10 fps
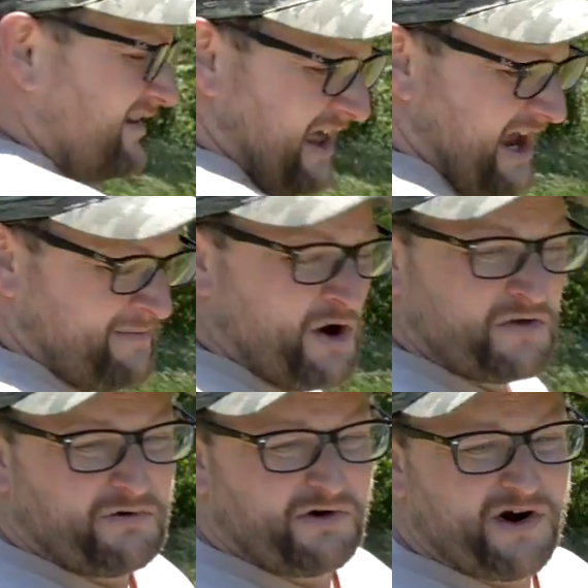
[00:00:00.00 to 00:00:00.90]
The ammo
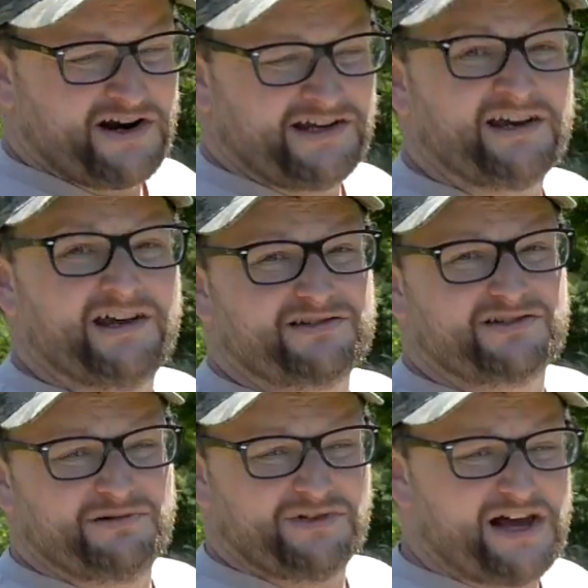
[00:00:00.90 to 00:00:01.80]
that we're running is
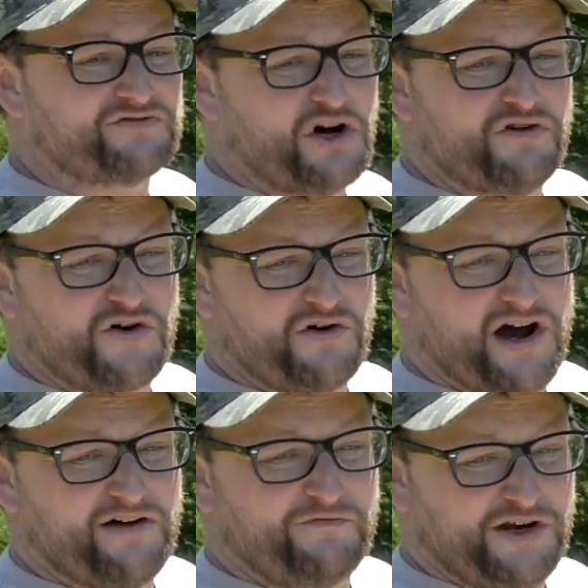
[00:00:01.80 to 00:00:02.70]
some leftover
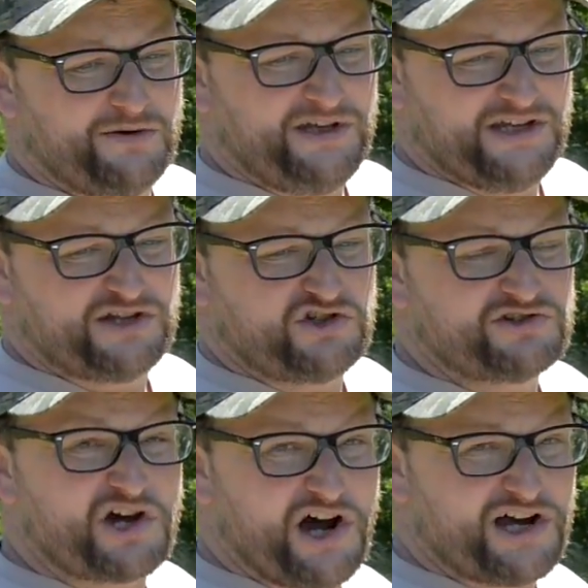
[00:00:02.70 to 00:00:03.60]
uh, Freedom
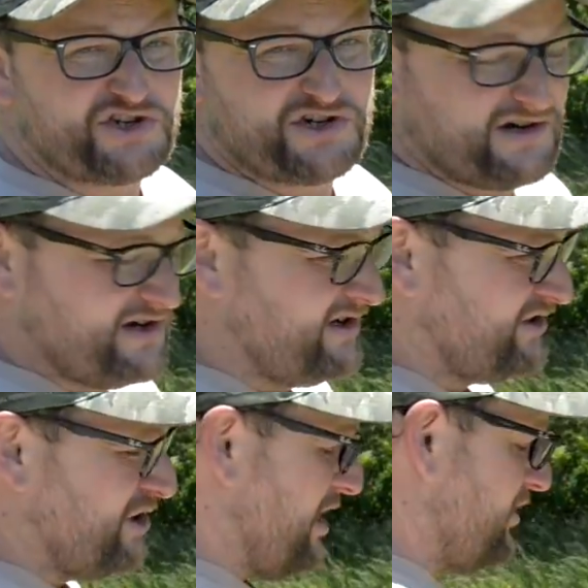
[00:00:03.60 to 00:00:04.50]
Munitions Hush
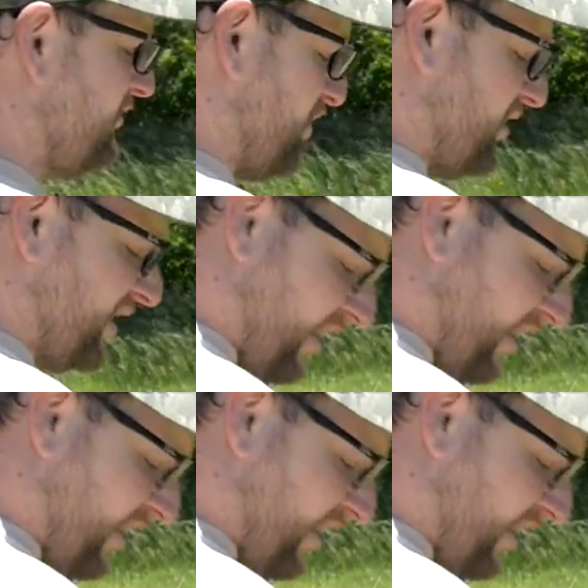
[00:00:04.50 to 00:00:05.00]
230